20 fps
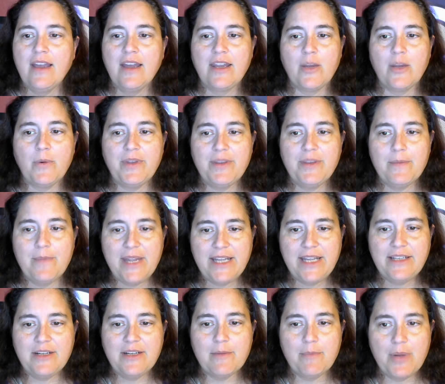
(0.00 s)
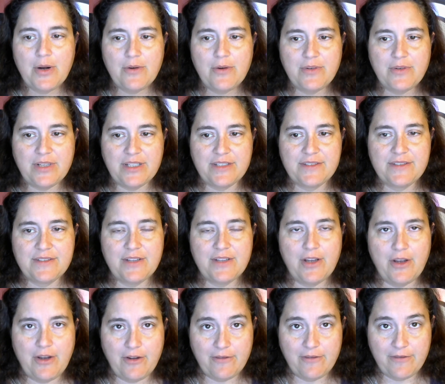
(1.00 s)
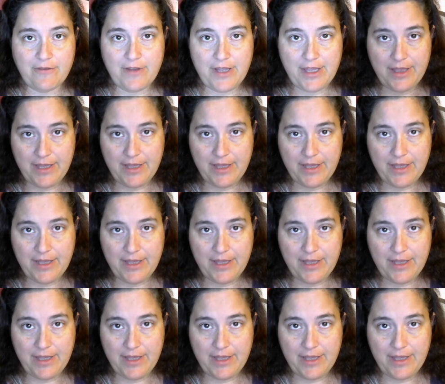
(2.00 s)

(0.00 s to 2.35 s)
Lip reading: Now, one of the main components of